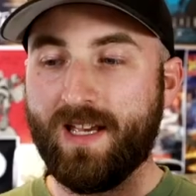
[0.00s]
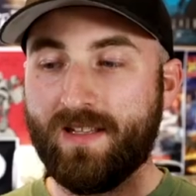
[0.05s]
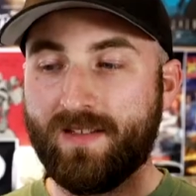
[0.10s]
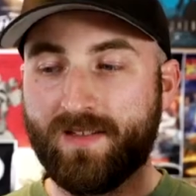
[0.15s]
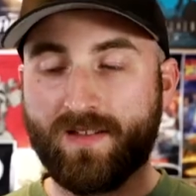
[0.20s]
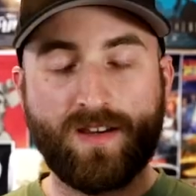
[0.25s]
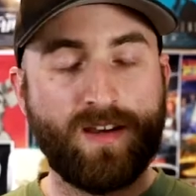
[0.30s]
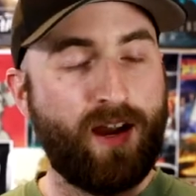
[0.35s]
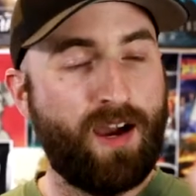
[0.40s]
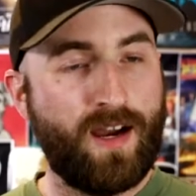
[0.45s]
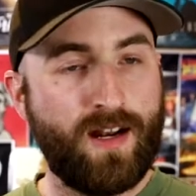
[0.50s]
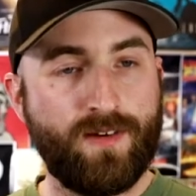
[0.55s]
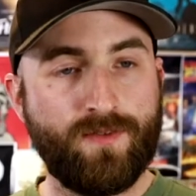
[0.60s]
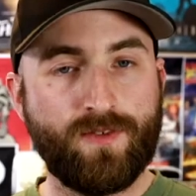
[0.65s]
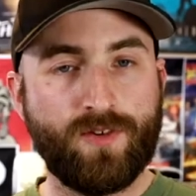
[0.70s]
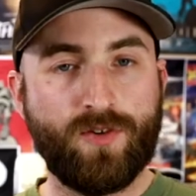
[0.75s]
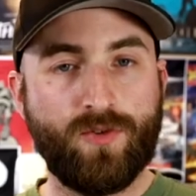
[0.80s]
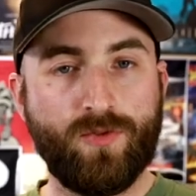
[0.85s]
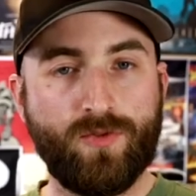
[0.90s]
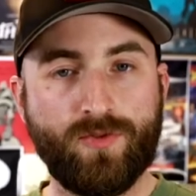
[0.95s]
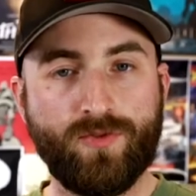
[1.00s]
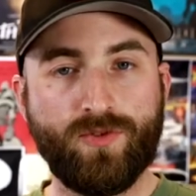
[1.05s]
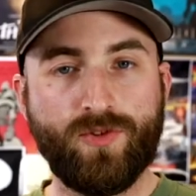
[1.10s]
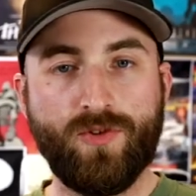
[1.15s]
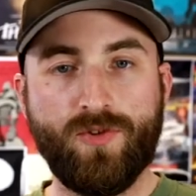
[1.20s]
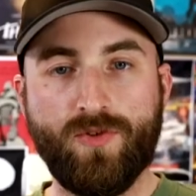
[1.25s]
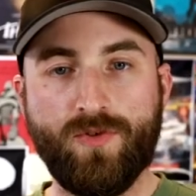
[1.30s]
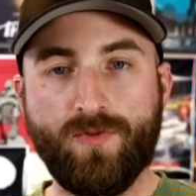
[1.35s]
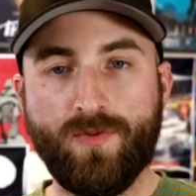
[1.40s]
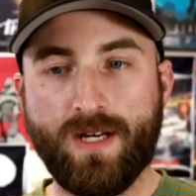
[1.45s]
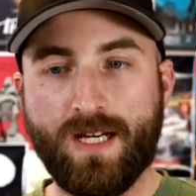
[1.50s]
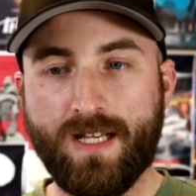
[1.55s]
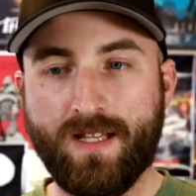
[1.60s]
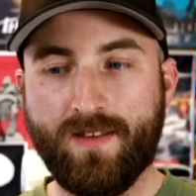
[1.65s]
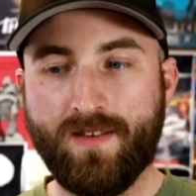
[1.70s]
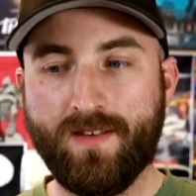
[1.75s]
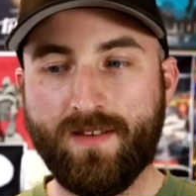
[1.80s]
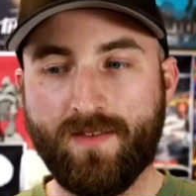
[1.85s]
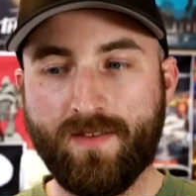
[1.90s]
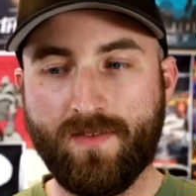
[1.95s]
It's kind of cool too
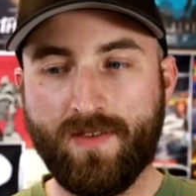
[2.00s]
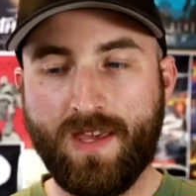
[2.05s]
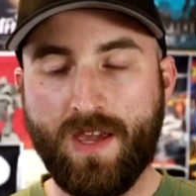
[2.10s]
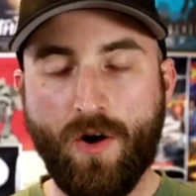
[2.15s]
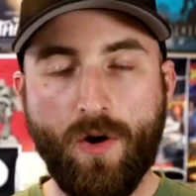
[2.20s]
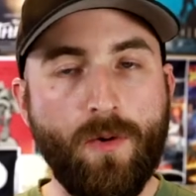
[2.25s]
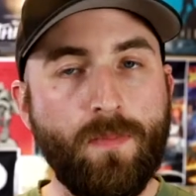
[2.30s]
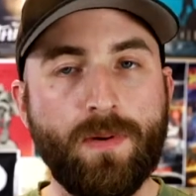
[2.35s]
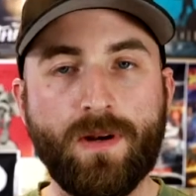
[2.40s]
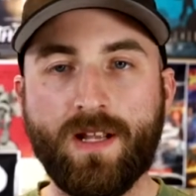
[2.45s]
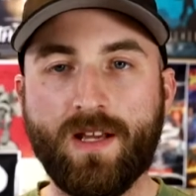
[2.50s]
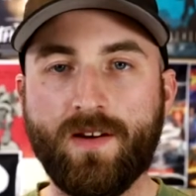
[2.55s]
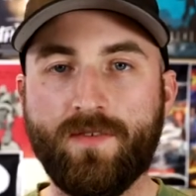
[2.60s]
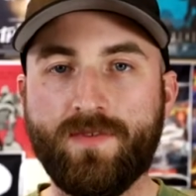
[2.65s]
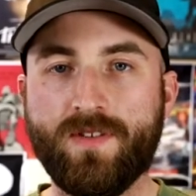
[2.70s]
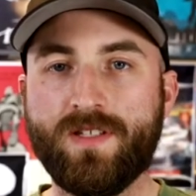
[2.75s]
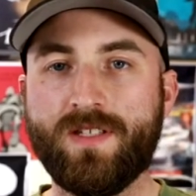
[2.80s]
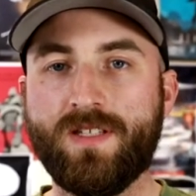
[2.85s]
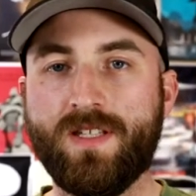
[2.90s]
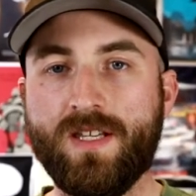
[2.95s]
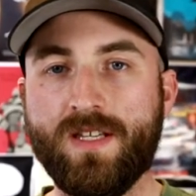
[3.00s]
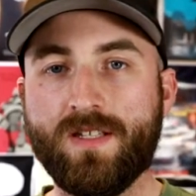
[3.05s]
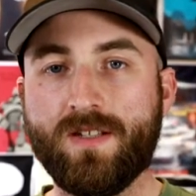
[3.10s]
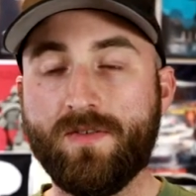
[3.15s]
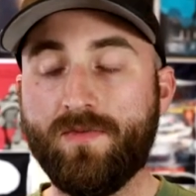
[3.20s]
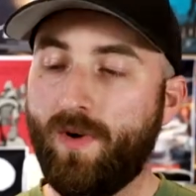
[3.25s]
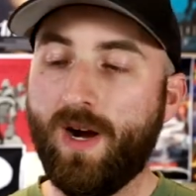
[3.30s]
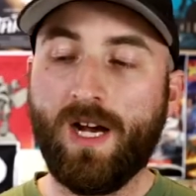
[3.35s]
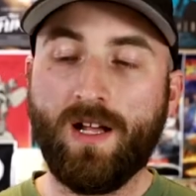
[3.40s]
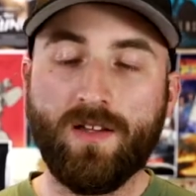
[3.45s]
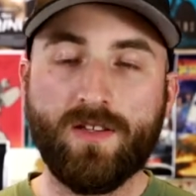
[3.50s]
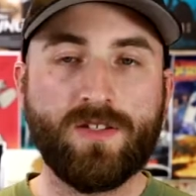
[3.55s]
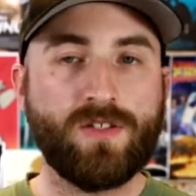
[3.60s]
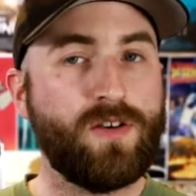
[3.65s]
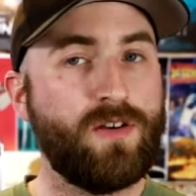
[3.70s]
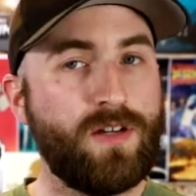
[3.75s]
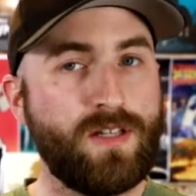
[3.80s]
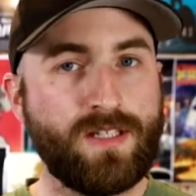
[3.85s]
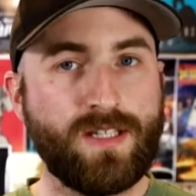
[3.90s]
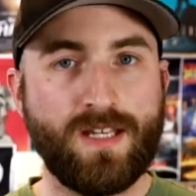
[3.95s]
when the opening of this season, while as
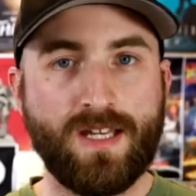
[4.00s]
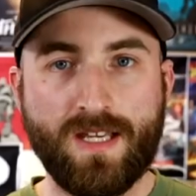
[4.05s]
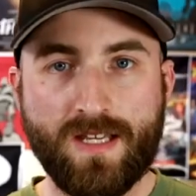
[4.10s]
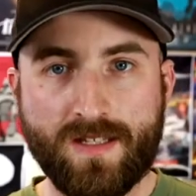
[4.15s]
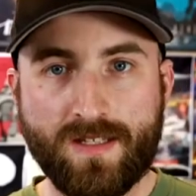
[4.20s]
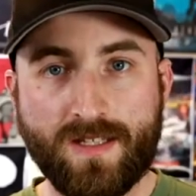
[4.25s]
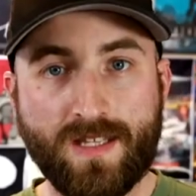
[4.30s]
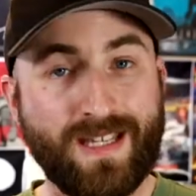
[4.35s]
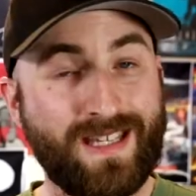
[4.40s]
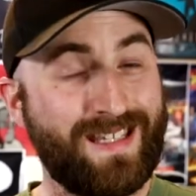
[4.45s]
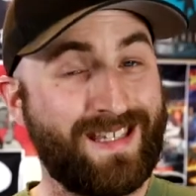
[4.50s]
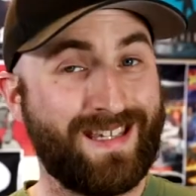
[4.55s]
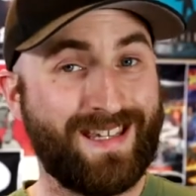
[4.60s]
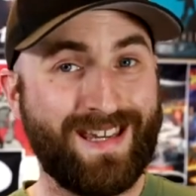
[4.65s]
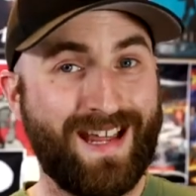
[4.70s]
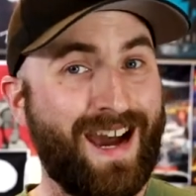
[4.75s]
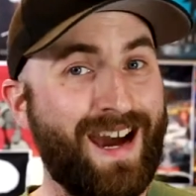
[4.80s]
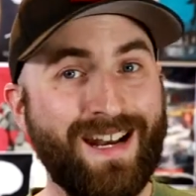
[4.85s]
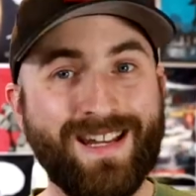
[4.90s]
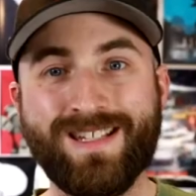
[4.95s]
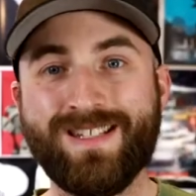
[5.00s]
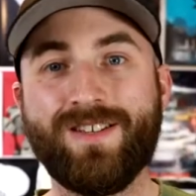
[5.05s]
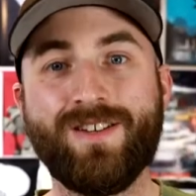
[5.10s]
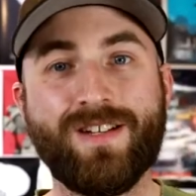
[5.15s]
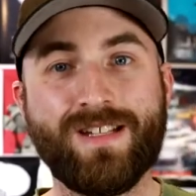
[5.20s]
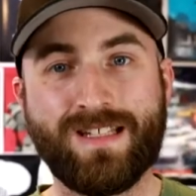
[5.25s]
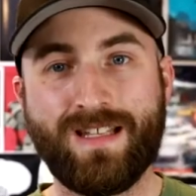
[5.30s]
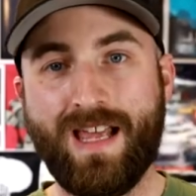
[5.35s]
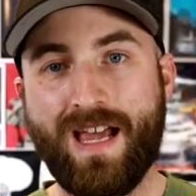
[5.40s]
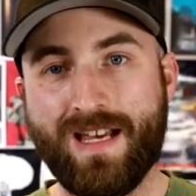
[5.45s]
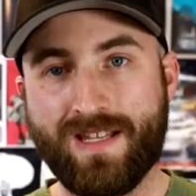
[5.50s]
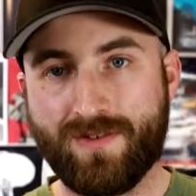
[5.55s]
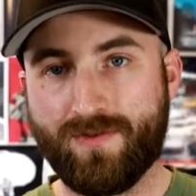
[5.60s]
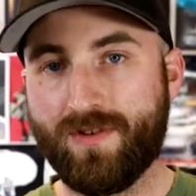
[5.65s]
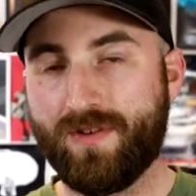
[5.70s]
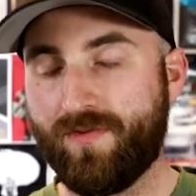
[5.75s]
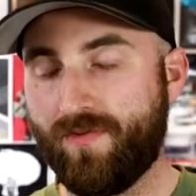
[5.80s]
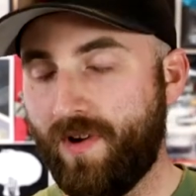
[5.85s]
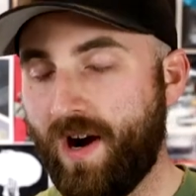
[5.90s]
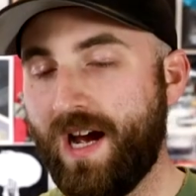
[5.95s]
good as it is, is not as good as
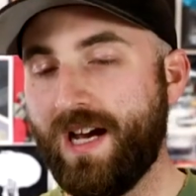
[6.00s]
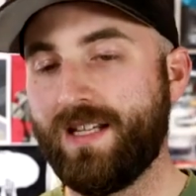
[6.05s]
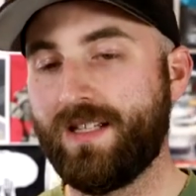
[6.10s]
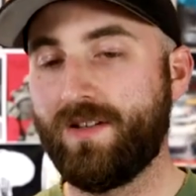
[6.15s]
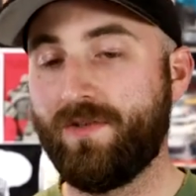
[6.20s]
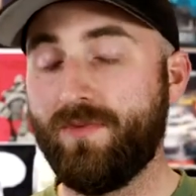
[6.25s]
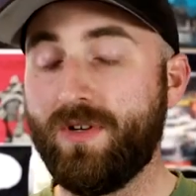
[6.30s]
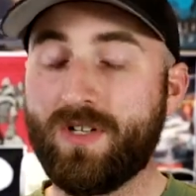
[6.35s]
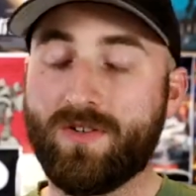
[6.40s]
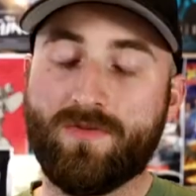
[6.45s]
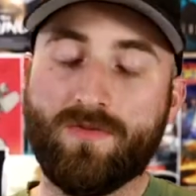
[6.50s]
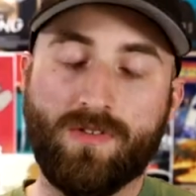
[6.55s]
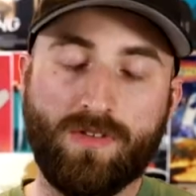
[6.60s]
Lazarus Rising, which,